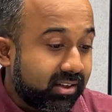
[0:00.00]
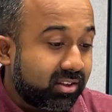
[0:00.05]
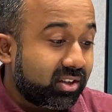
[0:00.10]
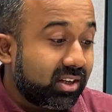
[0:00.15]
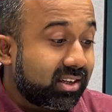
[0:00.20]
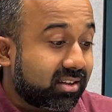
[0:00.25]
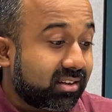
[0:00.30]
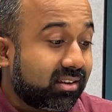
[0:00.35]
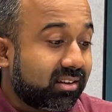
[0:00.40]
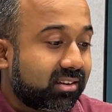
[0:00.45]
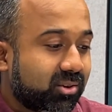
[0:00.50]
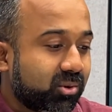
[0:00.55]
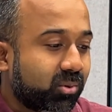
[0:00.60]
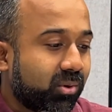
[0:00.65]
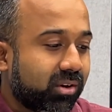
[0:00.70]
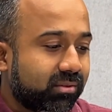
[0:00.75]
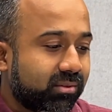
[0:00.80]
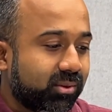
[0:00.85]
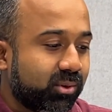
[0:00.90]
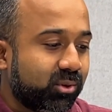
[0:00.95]
adjacent to
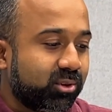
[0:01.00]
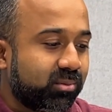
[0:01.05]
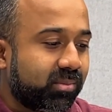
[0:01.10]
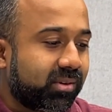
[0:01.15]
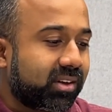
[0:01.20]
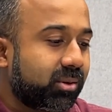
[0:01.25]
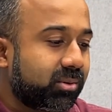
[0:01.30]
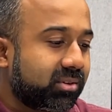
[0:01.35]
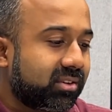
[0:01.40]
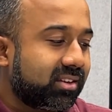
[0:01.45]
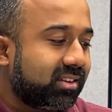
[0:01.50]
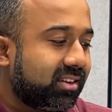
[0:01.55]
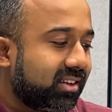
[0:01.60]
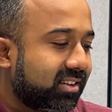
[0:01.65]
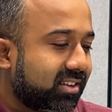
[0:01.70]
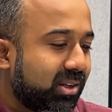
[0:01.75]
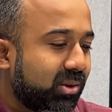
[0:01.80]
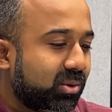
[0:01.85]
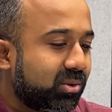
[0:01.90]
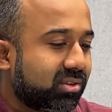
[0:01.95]
one of those, but I was
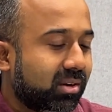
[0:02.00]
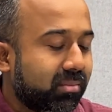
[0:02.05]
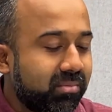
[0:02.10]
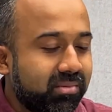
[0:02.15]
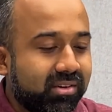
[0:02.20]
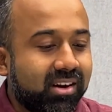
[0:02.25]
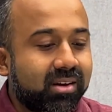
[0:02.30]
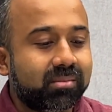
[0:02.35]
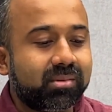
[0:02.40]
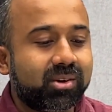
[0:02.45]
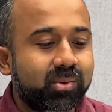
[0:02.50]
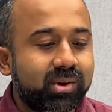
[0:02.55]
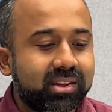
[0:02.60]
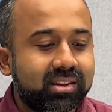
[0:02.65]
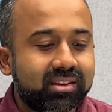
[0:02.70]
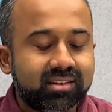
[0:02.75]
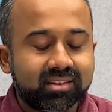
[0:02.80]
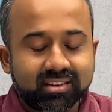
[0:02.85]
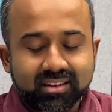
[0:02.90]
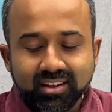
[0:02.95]
adjacent to some drama where
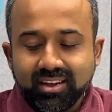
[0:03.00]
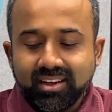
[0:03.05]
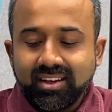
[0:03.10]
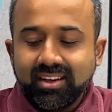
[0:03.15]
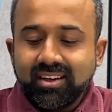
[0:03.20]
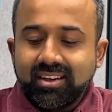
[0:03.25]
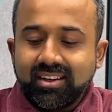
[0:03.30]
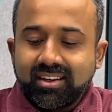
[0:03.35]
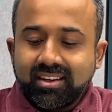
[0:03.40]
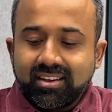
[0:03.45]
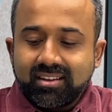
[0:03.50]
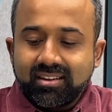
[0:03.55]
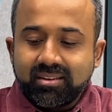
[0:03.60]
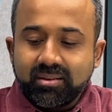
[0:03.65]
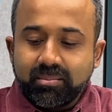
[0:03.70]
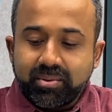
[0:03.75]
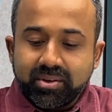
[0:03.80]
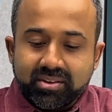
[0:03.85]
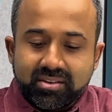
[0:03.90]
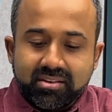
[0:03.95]
the
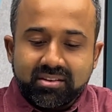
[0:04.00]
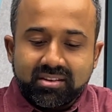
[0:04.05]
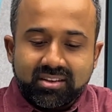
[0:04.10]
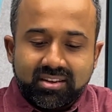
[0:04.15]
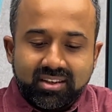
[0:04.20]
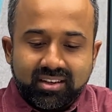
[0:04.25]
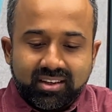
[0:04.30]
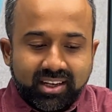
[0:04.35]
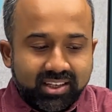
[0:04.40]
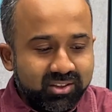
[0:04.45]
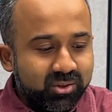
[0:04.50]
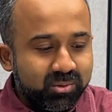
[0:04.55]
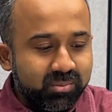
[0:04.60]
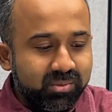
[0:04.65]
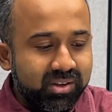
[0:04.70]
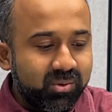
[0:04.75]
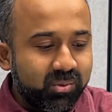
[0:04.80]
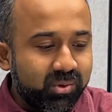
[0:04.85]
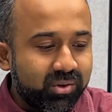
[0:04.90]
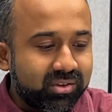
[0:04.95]
person sitting next to
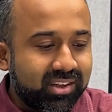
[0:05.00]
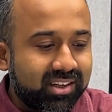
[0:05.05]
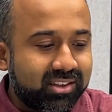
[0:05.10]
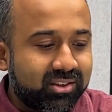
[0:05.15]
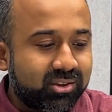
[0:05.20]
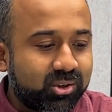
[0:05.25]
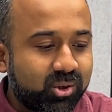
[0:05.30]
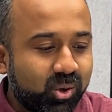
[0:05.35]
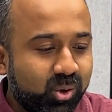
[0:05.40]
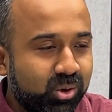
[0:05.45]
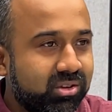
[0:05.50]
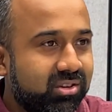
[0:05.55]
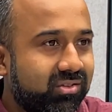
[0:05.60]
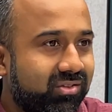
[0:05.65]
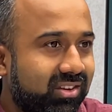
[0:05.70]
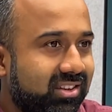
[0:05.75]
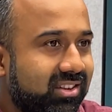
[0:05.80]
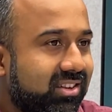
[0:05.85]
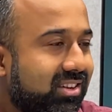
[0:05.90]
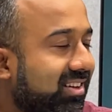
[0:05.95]
me was a staunch
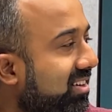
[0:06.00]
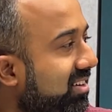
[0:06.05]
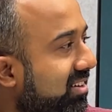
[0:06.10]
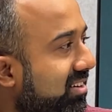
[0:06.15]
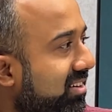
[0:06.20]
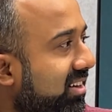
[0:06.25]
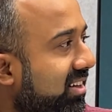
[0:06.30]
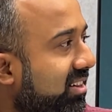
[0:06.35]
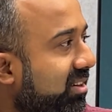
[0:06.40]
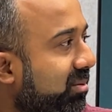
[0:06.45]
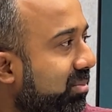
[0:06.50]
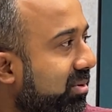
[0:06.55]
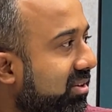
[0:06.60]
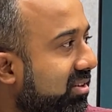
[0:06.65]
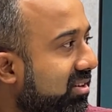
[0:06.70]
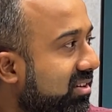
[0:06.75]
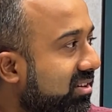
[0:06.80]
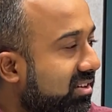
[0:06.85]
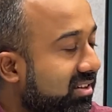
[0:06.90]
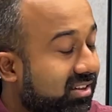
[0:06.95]
vegetarian and the
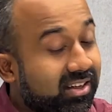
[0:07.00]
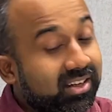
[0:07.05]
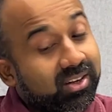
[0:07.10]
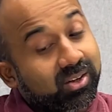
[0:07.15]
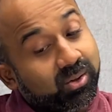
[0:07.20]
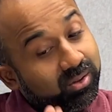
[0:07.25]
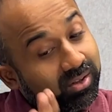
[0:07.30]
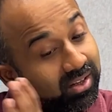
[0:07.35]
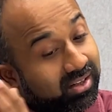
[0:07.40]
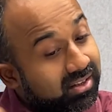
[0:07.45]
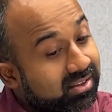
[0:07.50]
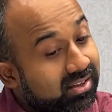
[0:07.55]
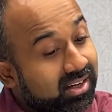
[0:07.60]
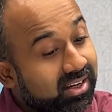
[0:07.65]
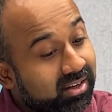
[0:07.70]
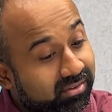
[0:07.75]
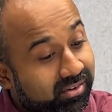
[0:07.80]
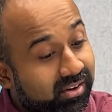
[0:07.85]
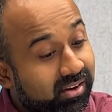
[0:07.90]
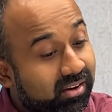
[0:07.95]
person sitting on the other
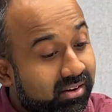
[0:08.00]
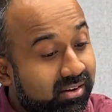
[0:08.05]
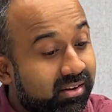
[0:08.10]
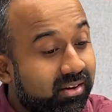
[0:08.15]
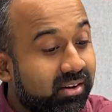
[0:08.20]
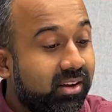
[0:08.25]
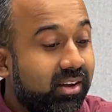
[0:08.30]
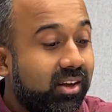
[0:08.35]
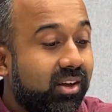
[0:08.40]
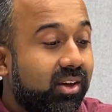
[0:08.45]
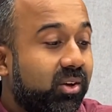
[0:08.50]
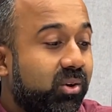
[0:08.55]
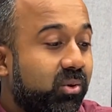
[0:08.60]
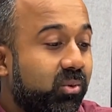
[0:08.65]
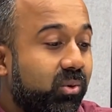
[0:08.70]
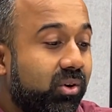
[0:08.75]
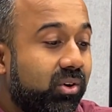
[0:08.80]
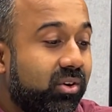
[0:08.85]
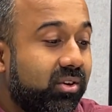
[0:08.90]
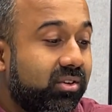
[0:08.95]
side of her
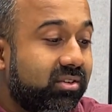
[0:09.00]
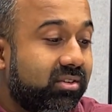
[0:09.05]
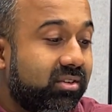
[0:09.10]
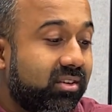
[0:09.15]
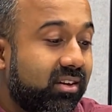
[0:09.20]
was